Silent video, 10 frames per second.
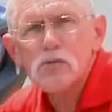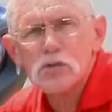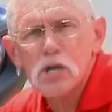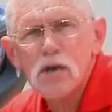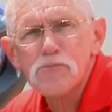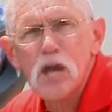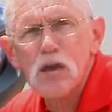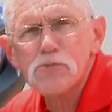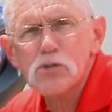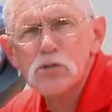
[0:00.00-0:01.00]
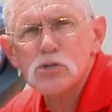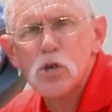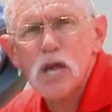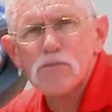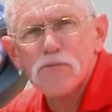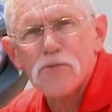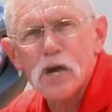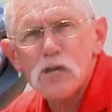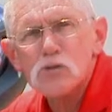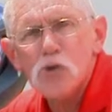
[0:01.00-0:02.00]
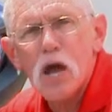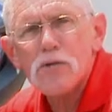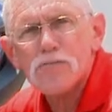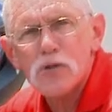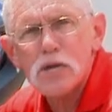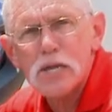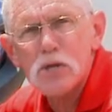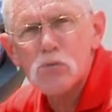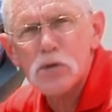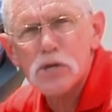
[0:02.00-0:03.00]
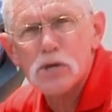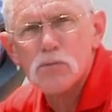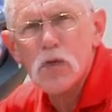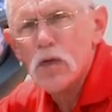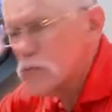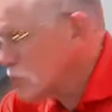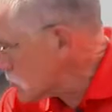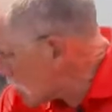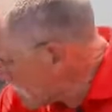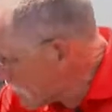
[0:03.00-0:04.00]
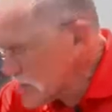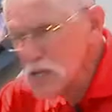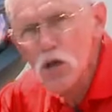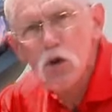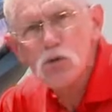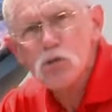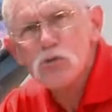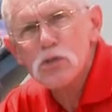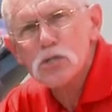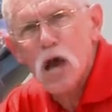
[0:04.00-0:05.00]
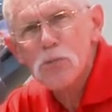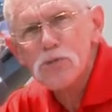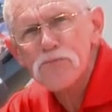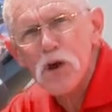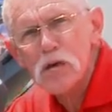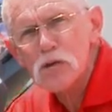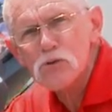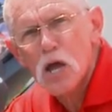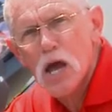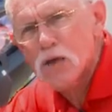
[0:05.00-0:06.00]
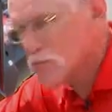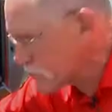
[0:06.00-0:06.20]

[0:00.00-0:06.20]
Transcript: on the shaft drive unit, you have a final drive front and rear. There's a vent hose on the top of the final drive.